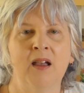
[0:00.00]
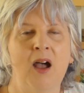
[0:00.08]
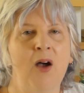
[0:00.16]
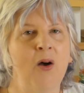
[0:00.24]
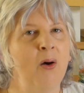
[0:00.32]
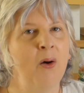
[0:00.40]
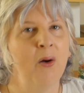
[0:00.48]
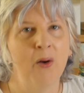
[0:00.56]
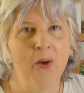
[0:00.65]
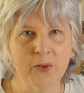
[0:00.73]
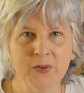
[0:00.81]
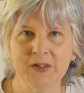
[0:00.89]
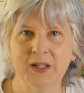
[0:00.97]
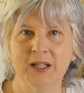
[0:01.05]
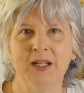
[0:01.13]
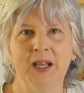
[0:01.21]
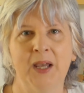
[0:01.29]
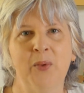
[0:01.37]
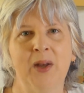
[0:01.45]
a whole
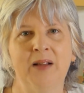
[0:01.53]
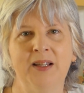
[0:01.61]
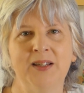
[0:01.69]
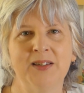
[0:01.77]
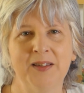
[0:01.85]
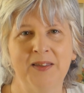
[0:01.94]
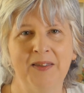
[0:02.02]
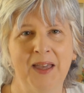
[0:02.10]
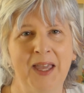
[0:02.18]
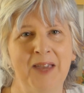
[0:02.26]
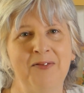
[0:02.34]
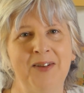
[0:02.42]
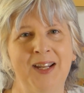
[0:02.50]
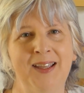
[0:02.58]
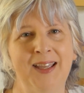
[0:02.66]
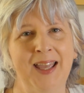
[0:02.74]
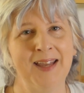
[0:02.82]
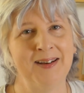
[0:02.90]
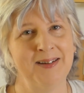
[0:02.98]
Sunday well into the
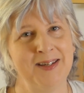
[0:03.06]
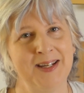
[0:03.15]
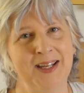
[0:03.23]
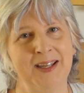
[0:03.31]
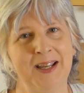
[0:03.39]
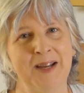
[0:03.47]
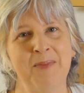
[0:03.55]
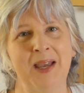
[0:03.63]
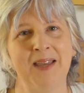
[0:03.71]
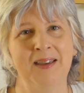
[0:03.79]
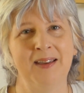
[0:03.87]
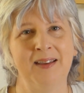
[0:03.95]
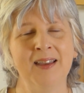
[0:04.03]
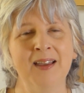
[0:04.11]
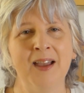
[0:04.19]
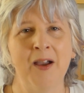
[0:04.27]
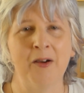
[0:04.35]
evening editing it and making